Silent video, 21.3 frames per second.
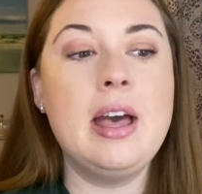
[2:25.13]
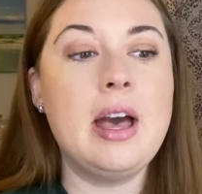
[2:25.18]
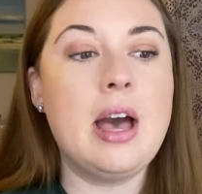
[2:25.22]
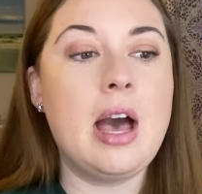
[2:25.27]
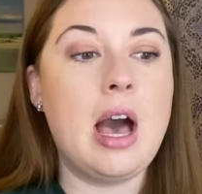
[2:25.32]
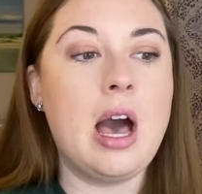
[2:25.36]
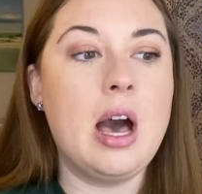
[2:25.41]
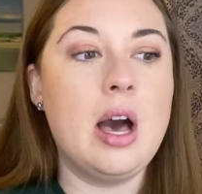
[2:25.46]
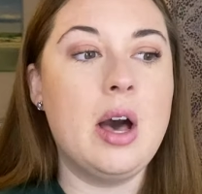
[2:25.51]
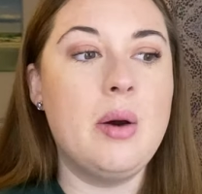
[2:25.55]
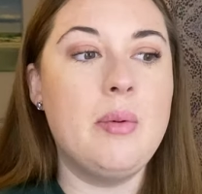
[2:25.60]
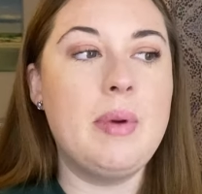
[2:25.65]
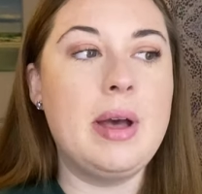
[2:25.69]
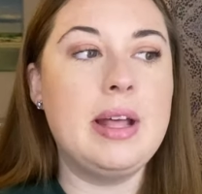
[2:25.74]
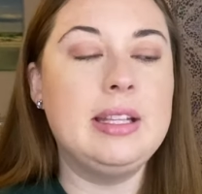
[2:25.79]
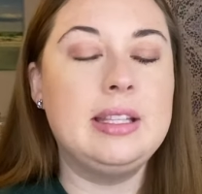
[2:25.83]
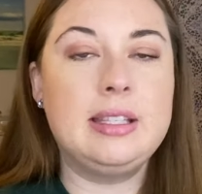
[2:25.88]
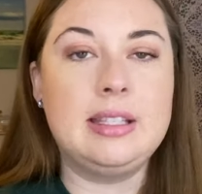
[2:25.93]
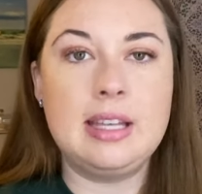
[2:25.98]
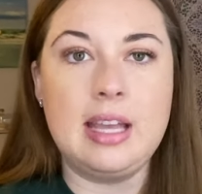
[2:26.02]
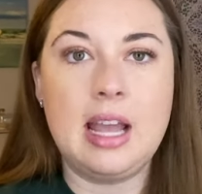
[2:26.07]
And
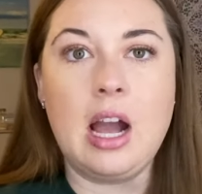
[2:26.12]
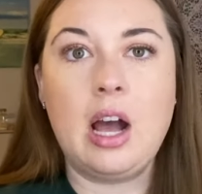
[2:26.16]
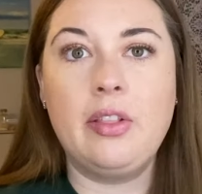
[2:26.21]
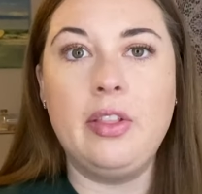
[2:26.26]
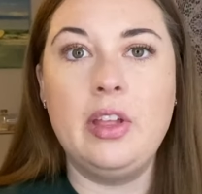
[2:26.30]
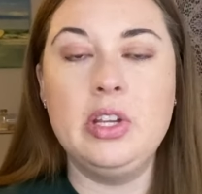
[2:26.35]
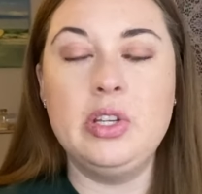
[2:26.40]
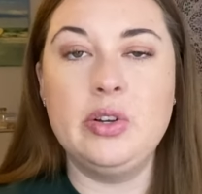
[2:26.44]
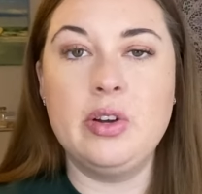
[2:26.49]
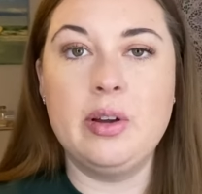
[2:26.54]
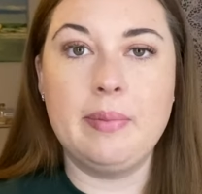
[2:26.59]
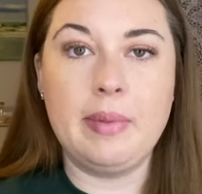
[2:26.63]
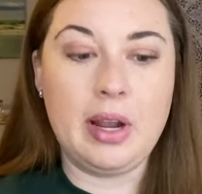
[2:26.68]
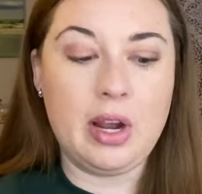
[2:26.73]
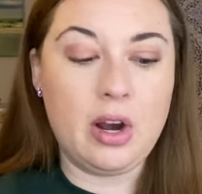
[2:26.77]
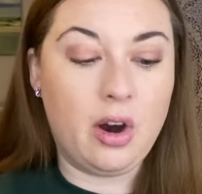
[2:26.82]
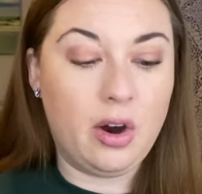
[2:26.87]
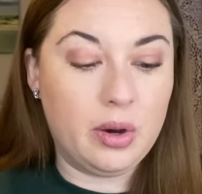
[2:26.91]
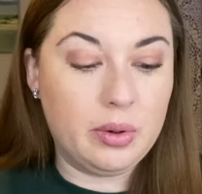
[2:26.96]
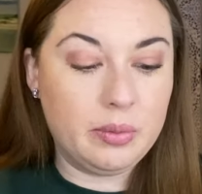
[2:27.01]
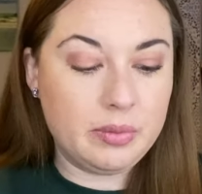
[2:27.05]
see how they do in my
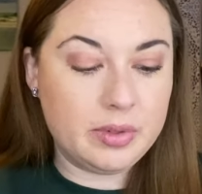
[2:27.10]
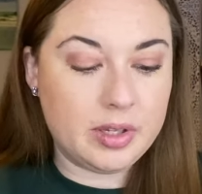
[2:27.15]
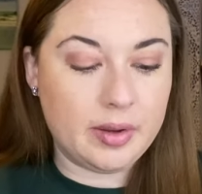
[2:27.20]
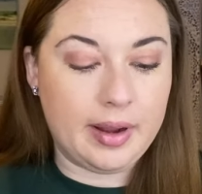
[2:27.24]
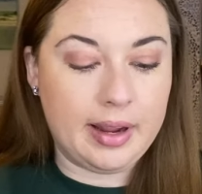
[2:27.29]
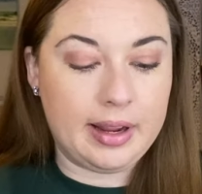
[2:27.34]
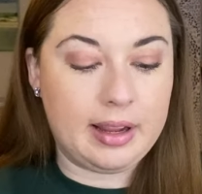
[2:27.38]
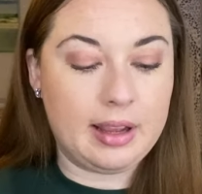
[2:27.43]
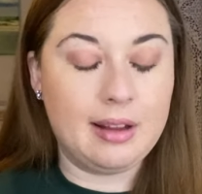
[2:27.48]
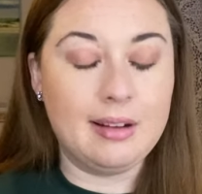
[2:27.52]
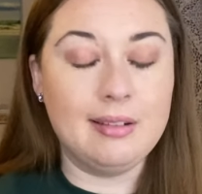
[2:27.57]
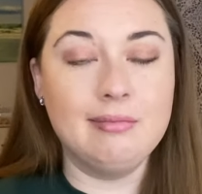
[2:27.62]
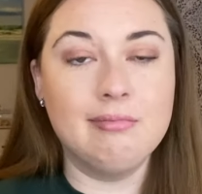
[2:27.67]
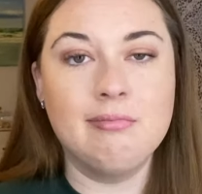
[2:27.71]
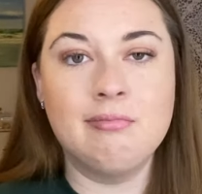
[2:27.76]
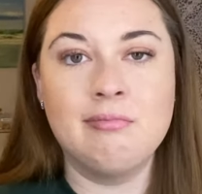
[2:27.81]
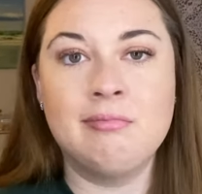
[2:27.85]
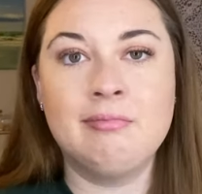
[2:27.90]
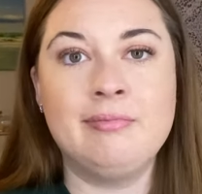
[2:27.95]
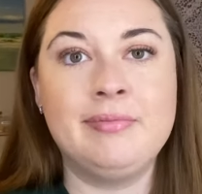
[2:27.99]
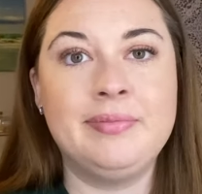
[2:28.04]
home so I can
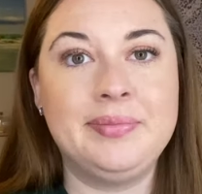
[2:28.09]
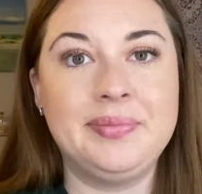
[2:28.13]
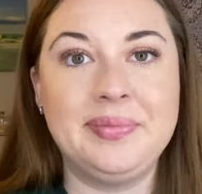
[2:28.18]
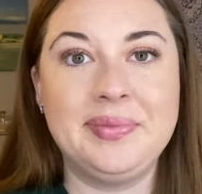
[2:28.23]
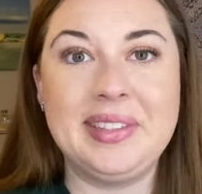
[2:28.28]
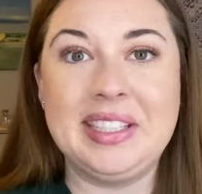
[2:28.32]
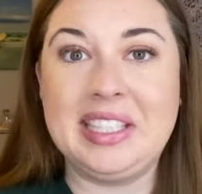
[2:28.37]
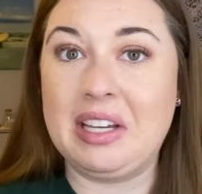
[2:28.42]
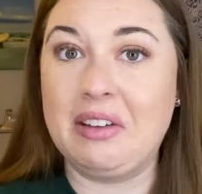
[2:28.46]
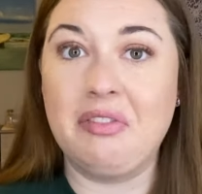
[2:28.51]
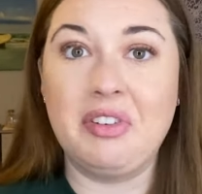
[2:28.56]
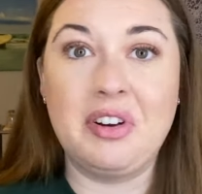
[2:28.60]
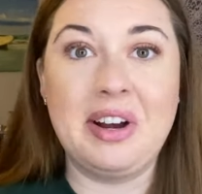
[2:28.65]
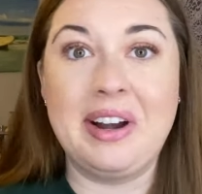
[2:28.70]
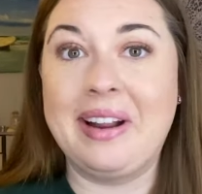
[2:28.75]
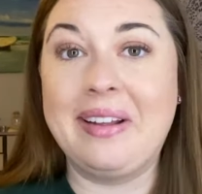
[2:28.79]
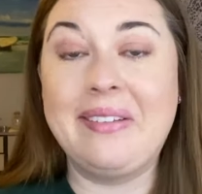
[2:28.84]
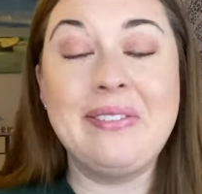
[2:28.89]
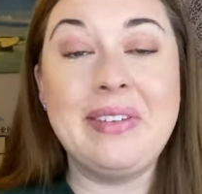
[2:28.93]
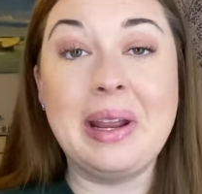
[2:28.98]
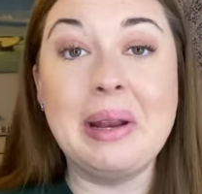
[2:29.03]
give her any
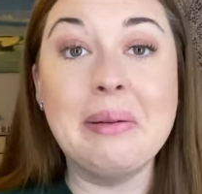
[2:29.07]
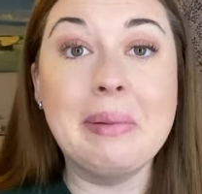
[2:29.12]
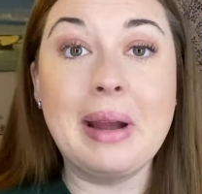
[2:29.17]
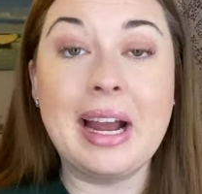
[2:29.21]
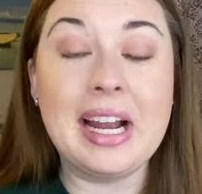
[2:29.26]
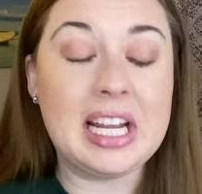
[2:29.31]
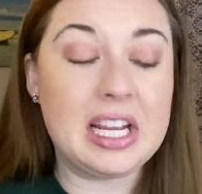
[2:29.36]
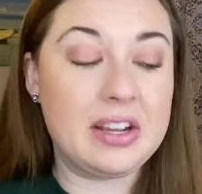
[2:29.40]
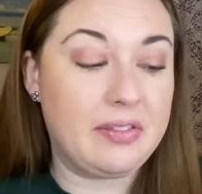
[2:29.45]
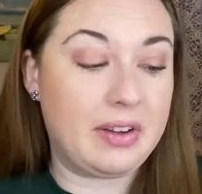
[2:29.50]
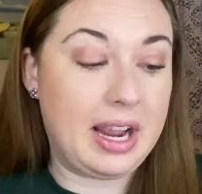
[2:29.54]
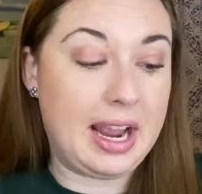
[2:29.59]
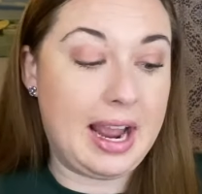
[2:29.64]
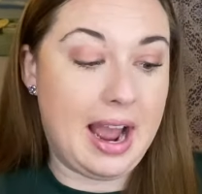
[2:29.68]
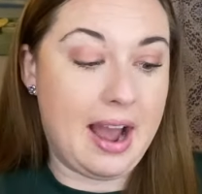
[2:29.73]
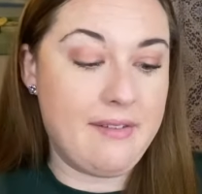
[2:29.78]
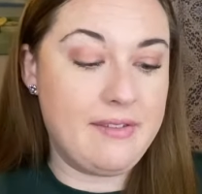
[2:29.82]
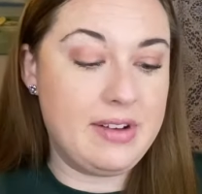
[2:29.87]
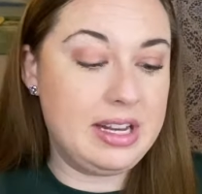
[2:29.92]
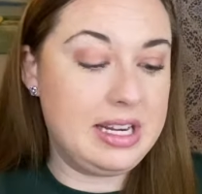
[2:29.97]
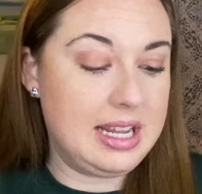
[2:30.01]
feedback if I
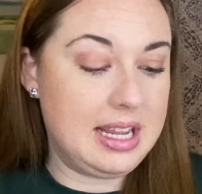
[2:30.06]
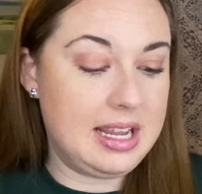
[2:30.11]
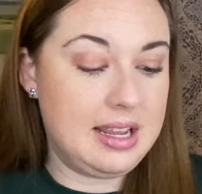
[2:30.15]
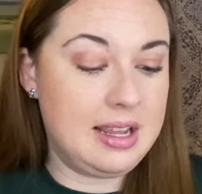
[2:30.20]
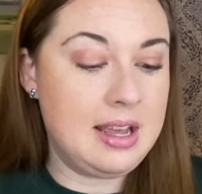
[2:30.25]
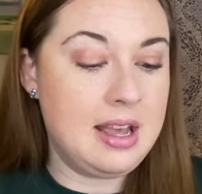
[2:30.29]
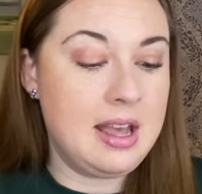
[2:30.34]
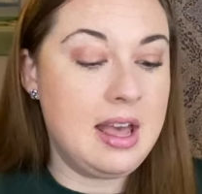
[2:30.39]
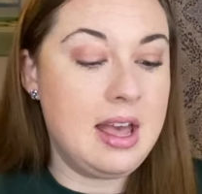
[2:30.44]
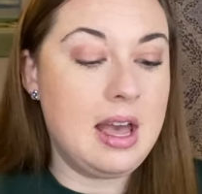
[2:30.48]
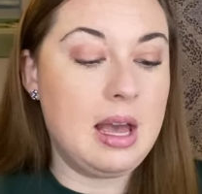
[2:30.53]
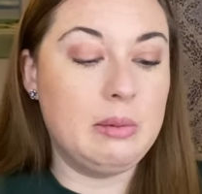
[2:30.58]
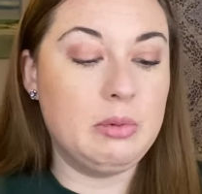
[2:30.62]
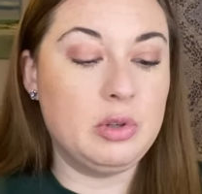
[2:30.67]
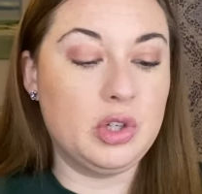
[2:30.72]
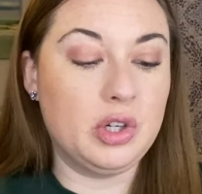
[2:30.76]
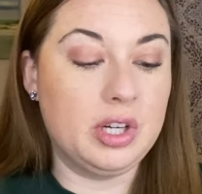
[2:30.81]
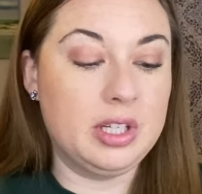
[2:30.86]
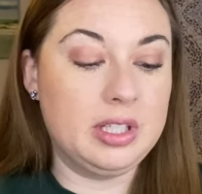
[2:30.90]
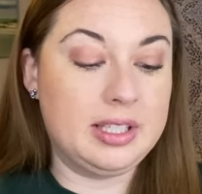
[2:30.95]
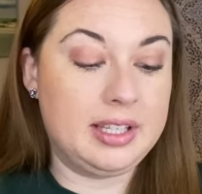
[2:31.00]
have any. I'm
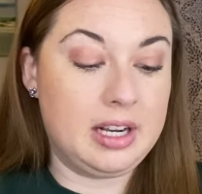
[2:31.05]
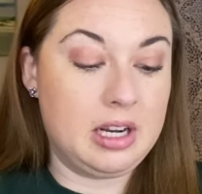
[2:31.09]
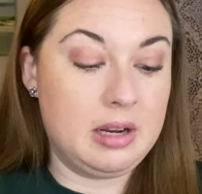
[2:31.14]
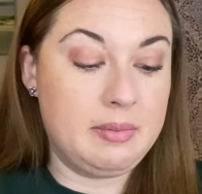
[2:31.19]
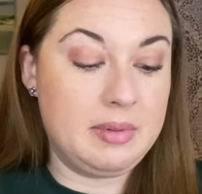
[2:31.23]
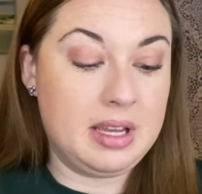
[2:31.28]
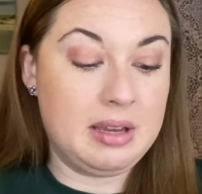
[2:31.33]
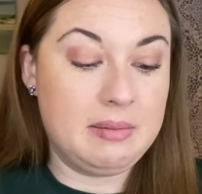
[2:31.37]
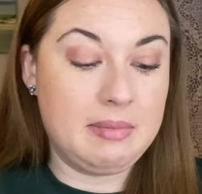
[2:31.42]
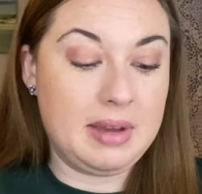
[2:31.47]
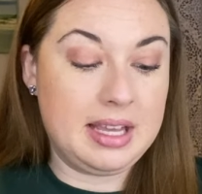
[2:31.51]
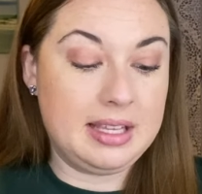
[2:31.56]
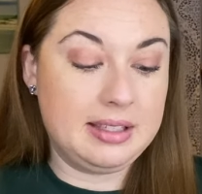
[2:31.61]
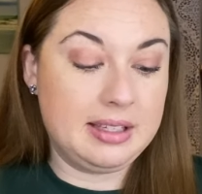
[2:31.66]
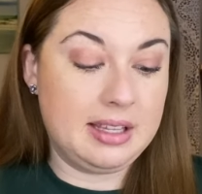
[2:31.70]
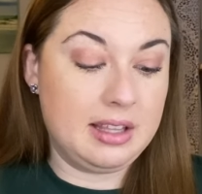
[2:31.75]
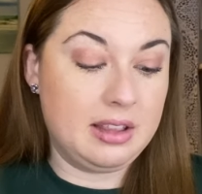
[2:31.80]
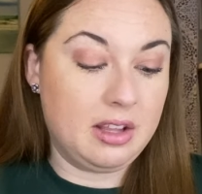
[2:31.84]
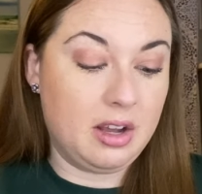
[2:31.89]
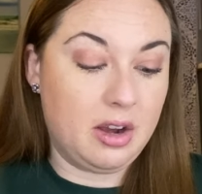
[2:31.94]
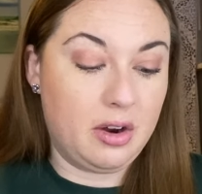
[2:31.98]
sure it's gonna be
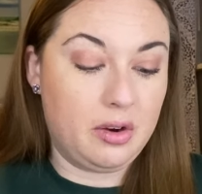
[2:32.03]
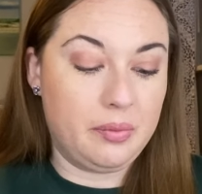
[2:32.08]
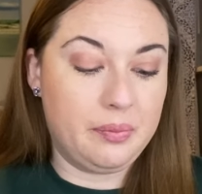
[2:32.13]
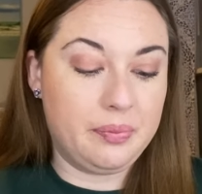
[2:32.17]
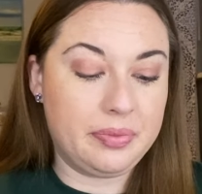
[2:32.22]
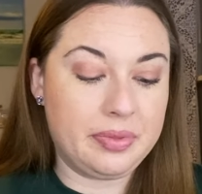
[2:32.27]
amazing though.